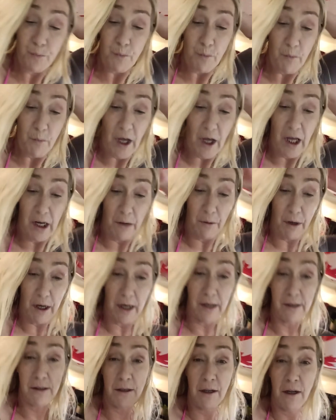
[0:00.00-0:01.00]

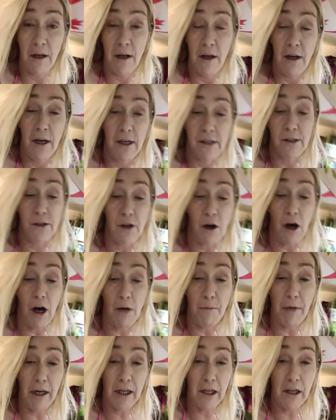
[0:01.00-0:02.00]
anyways, so I'll
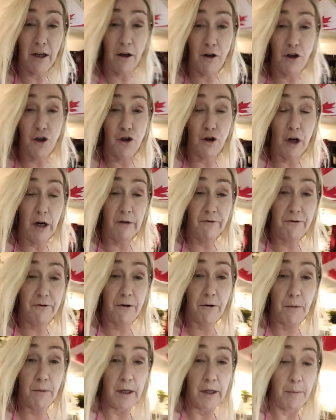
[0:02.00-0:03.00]
make a little short for
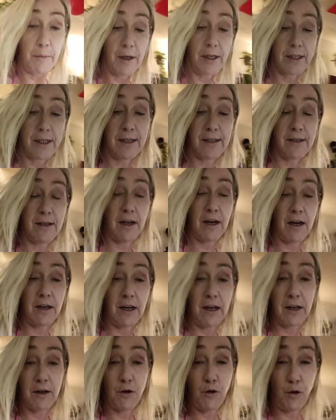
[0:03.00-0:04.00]
when the pizza's done
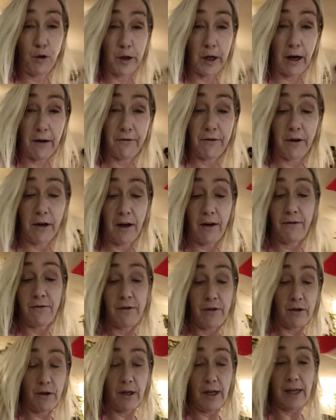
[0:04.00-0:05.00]
and cooled off enough
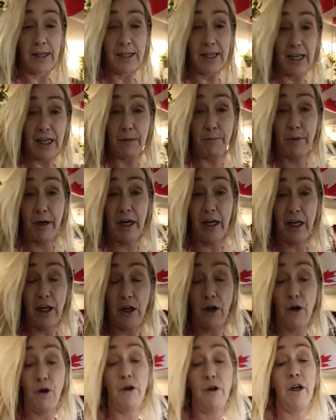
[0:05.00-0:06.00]
to like take a bite.
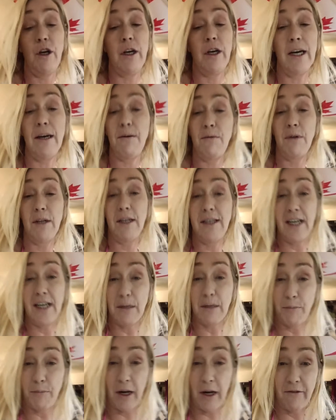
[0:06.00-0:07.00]
You can't really take a
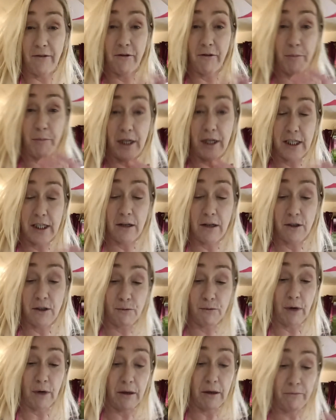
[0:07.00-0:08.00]
bite from pizzas
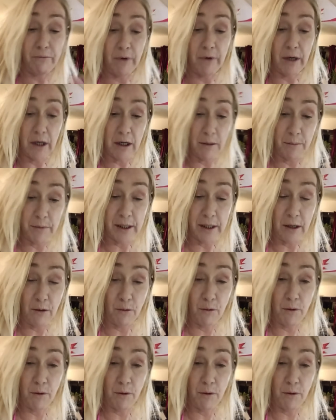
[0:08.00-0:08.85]
right when it comes out.